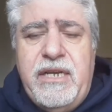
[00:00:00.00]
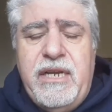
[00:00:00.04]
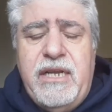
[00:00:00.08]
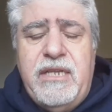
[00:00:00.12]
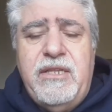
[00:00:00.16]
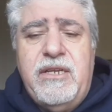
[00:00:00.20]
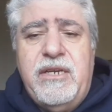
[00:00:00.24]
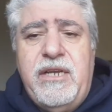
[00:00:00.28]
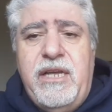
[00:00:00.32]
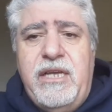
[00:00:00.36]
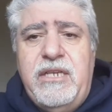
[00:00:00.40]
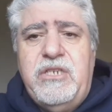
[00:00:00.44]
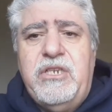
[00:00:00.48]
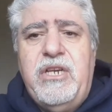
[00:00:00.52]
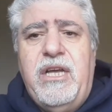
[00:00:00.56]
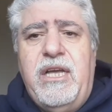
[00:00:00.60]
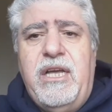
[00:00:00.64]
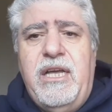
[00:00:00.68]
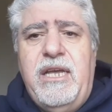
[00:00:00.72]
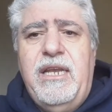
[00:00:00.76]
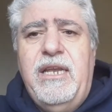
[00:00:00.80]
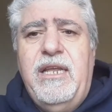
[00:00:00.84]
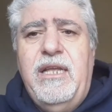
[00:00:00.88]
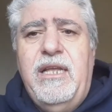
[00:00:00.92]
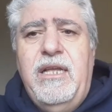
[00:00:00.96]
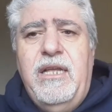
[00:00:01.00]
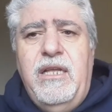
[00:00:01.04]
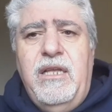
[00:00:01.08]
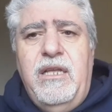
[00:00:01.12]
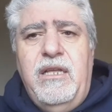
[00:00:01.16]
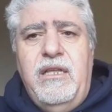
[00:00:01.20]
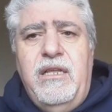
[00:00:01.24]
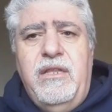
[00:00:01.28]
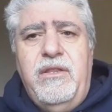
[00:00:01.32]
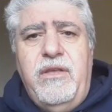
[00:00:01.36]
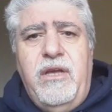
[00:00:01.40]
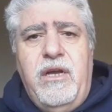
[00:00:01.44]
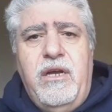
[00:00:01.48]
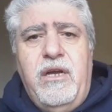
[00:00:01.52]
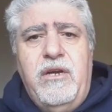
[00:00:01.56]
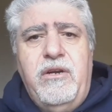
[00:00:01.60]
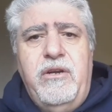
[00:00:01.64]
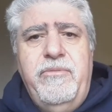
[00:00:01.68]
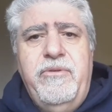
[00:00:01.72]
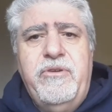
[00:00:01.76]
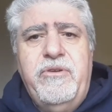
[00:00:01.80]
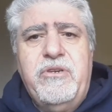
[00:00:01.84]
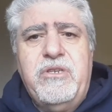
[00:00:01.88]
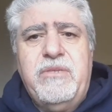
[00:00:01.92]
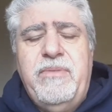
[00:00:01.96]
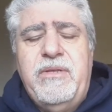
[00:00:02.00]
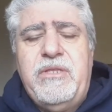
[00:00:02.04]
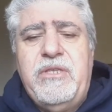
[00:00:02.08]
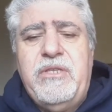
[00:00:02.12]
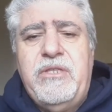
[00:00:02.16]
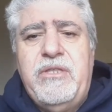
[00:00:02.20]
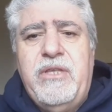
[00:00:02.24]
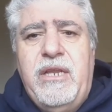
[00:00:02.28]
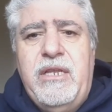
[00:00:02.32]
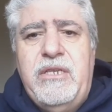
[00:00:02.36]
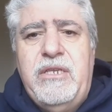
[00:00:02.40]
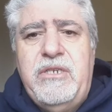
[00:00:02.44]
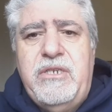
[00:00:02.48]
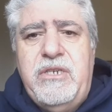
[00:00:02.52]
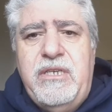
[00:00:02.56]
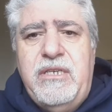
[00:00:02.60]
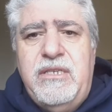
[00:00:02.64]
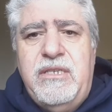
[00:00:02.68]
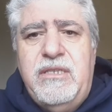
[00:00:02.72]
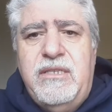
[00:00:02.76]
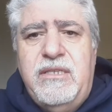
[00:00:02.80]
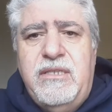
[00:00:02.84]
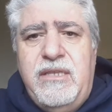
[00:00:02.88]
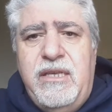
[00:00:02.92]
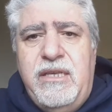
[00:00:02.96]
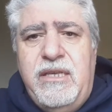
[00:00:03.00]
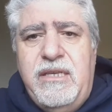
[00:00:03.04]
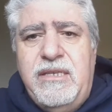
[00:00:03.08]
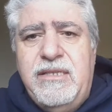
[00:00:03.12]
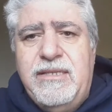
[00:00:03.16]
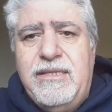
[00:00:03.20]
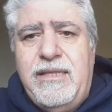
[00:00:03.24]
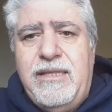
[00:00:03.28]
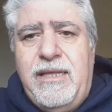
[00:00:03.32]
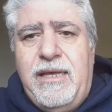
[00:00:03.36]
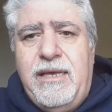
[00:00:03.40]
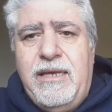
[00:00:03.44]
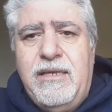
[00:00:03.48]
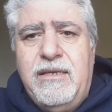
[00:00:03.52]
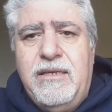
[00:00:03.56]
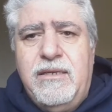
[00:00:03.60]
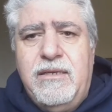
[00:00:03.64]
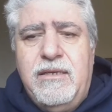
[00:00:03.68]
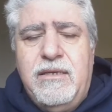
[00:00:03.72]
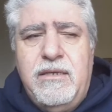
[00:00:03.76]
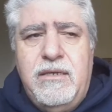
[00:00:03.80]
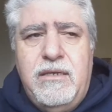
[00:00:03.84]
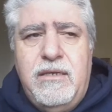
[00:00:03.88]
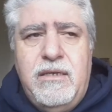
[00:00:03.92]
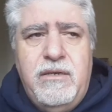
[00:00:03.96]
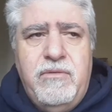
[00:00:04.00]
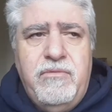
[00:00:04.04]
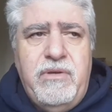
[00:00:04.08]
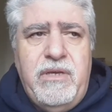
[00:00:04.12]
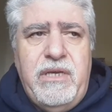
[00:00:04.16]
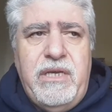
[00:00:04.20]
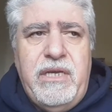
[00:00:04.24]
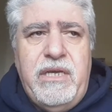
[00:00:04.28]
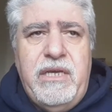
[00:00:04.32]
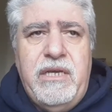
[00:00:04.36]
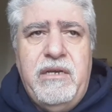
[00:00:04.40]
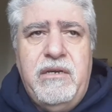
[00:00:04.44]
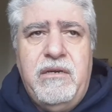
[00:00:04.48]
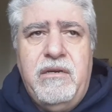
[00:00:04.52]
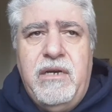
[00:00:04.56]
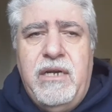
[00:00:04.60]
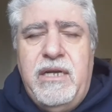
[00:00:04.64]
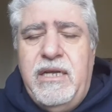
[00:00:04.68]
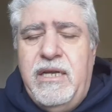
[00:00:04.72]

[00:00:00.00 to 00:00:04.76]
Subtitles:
And under Agile, there are numerous methodologies, things like we hear.